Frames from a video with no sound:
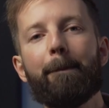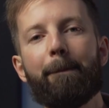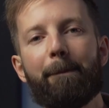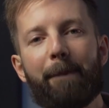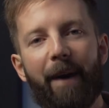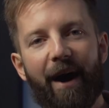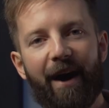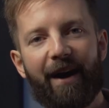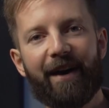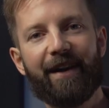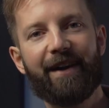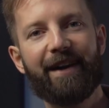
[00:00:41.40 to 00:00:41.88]

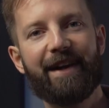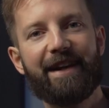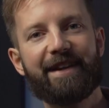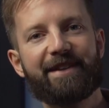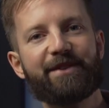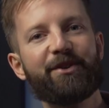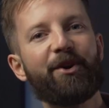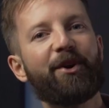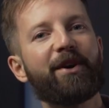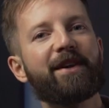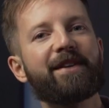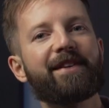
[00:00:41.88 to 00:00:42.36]
But it's
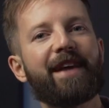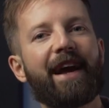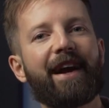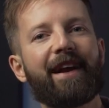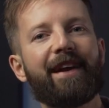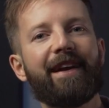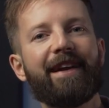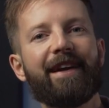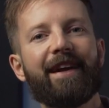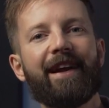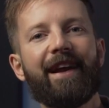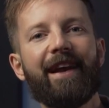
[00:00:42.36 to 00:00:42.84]
not
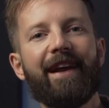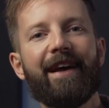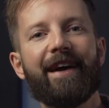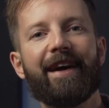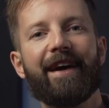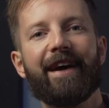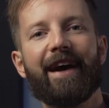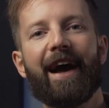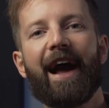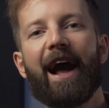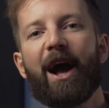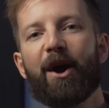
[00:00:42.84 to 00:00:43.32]
exactly
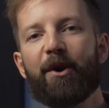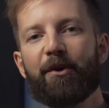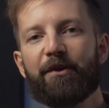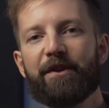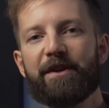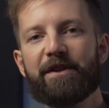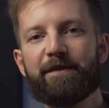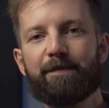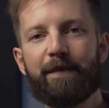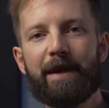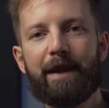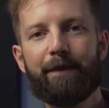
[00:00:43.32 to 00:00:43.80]
clear how
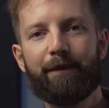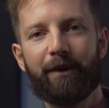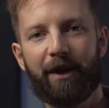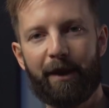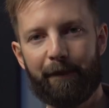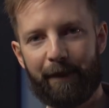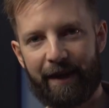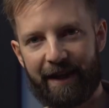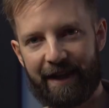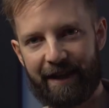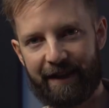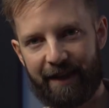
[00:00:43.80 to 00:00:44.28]
these people are
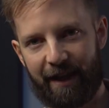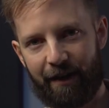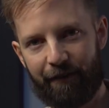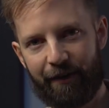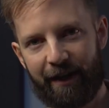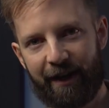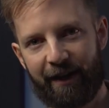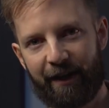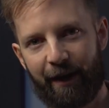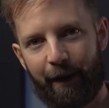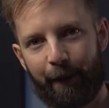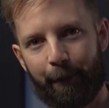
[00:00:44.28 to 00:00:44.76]
making their
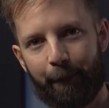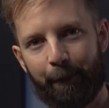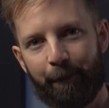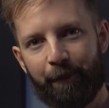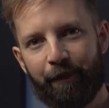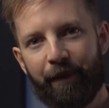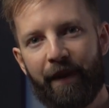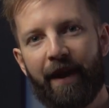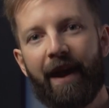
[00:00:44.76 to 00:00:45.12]
income,